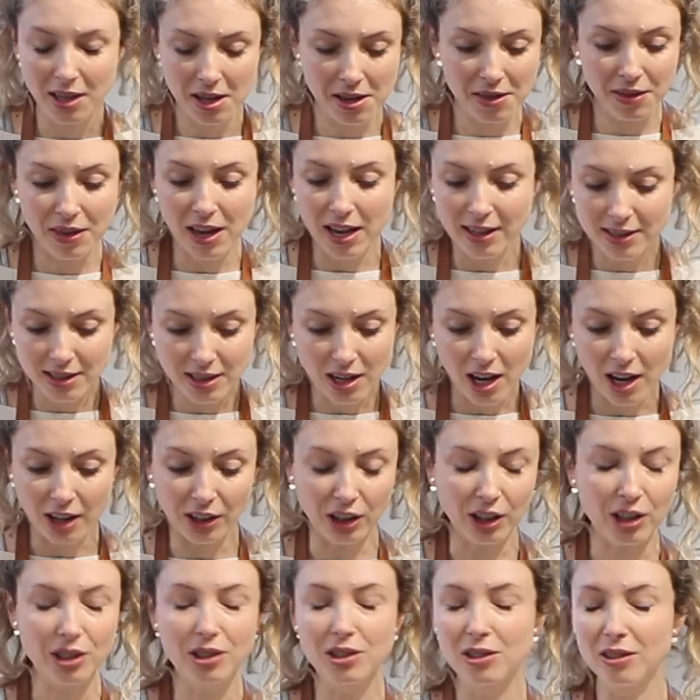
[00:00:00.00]
that's
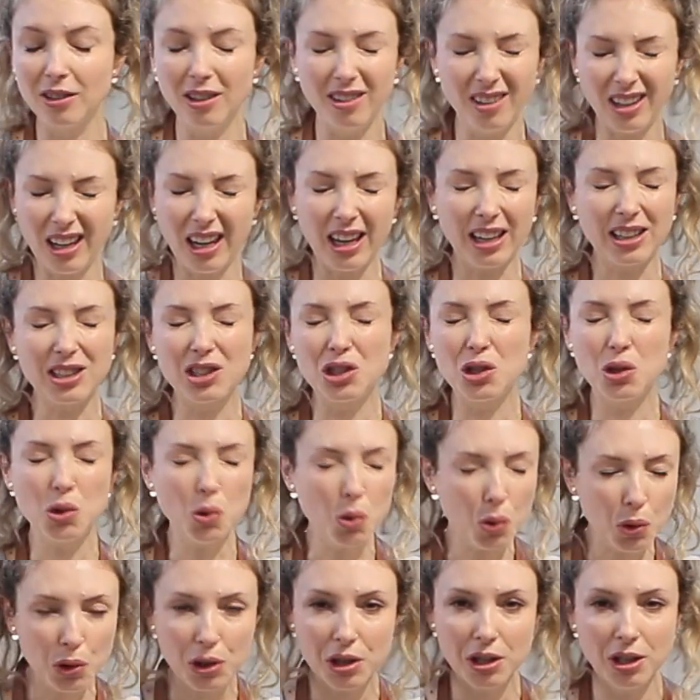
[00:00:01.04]
an
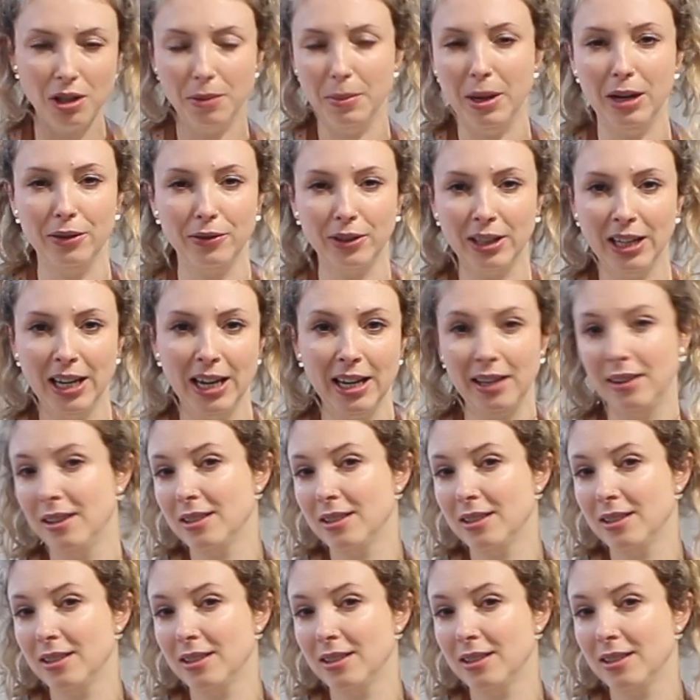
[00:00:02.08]
extortionate amount of clay.